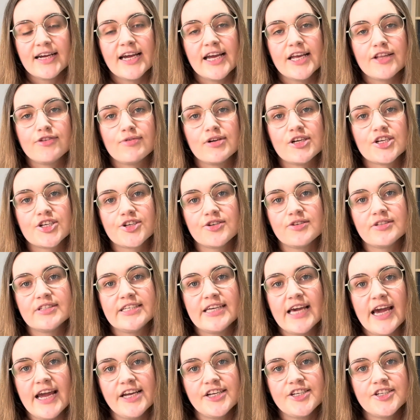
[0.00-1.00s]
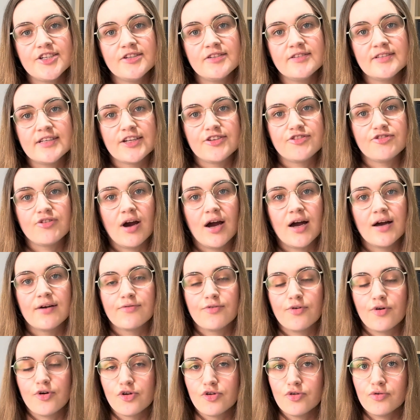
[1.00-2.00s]
It will show the agent that you
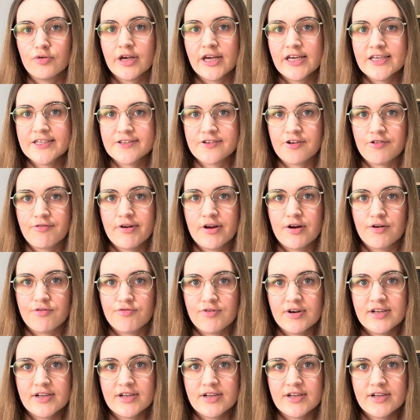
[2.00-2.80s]
have a long history of